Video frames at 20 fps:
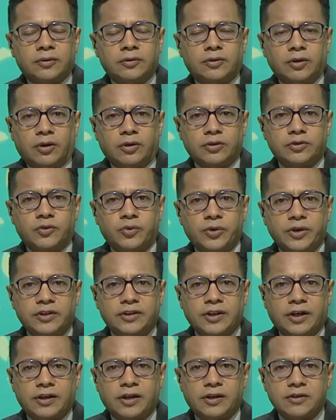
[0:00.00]
earthquake
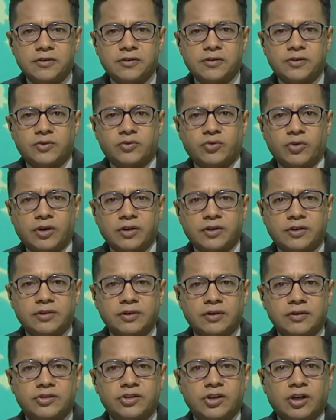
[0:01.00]
that has struck
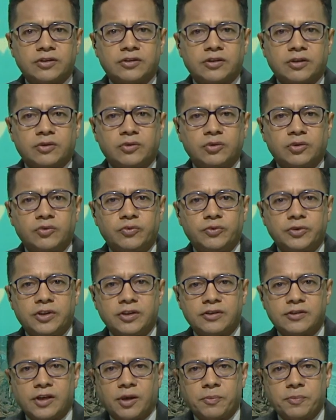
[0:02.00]
Jazirkot with
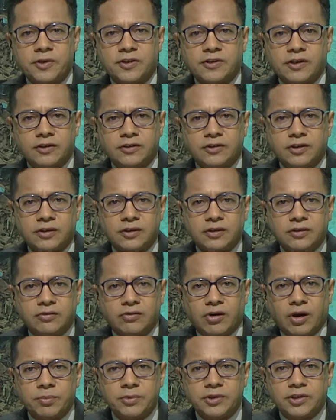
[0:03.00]
its epicenter in
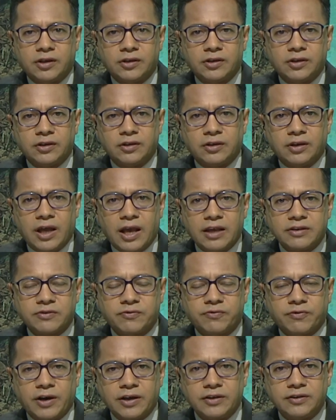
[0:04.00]
Ramidada last
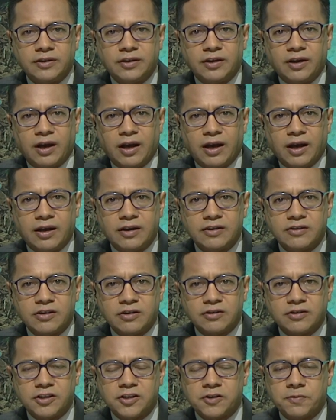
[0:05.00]
Friday has
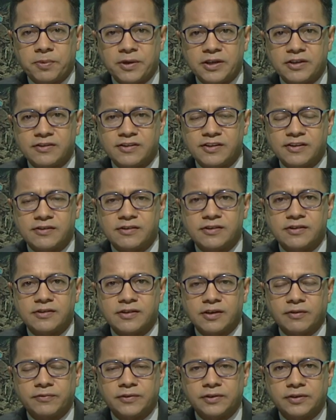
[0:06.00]
displaced
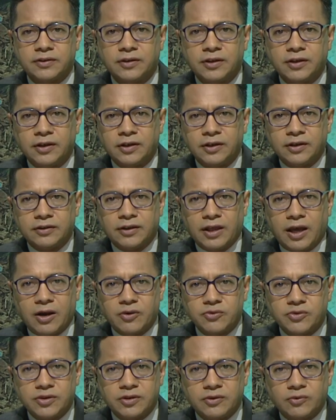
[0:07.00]

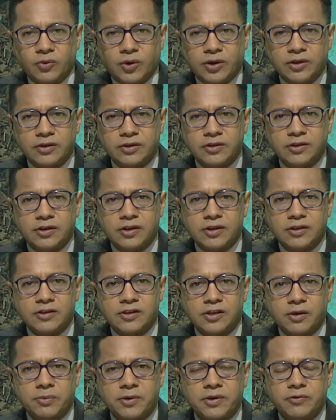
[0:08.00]

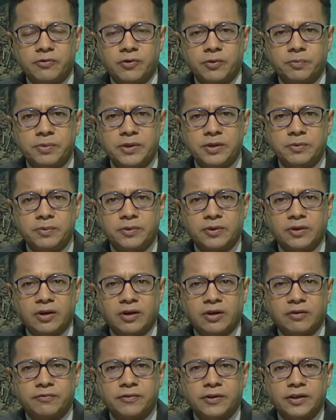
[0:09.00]
67,174 people
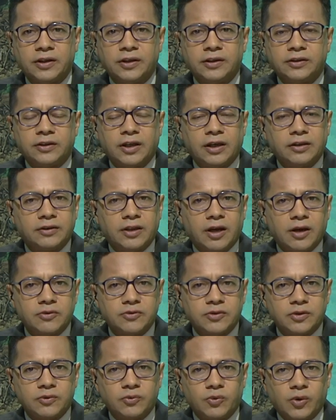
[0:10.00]
of
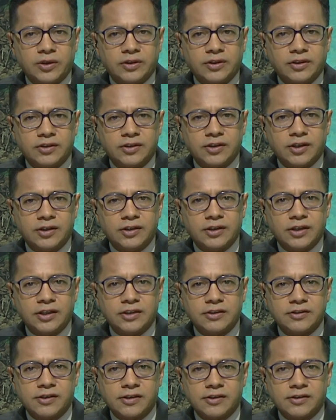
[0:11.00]

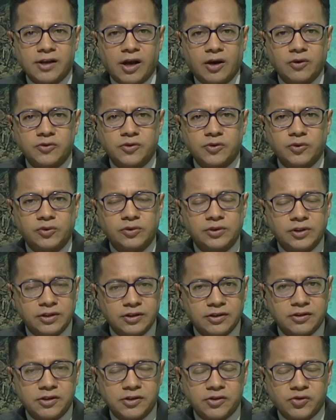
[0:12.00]
9,186 households in
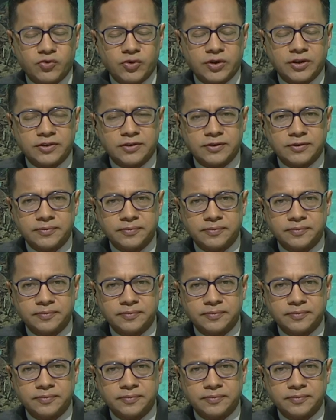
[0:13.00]
the district.